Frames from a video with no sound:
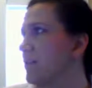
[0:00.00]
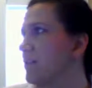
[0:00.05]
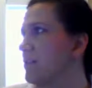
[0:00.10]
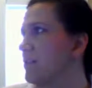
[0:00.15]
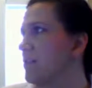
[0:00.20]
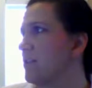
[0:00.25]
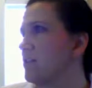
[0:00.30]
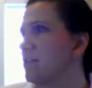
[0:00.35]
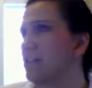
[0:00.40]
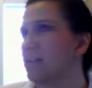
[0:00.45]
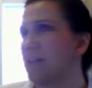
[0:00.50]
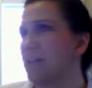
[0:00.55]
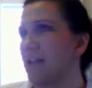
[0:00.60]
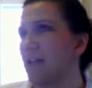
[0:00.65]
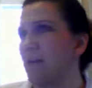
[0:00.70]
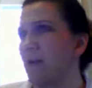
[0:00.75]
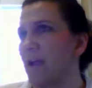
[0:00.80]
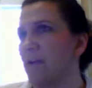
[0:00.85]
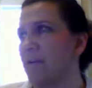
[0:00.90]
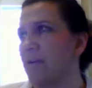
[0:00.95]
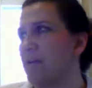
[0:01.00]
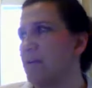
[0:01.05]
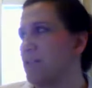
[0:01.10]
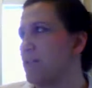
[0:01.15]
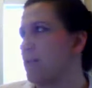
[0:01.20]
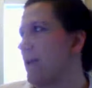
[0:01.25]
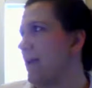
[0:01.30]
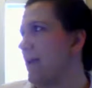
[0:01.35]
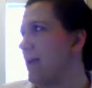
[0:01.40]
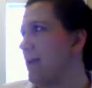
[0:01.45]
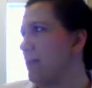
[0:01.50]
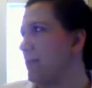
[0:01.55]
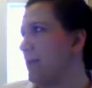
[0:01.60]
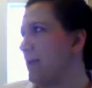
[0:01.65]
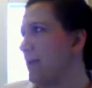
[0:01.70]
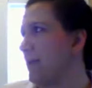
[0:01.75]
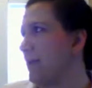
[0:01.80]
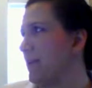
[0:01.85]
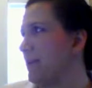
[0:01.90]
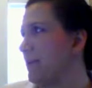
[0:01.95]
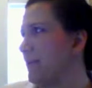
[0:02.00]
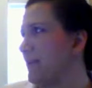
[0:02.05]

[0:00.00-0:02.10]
and so she's like, why won't you help me?